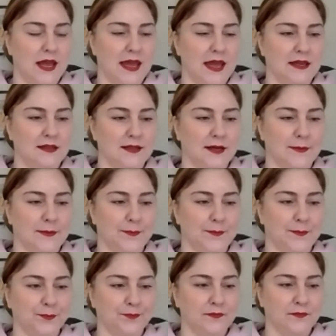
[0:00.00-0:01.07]
And
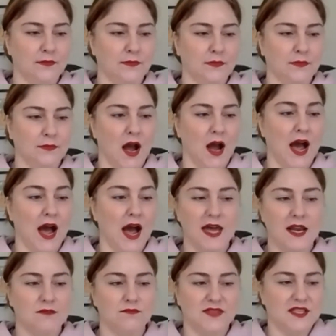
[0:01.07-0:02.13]
I
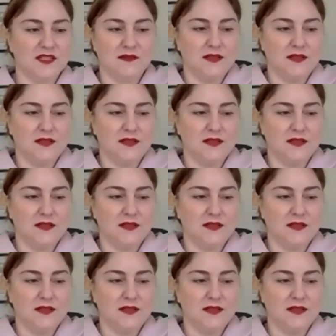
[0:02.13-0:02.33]
had this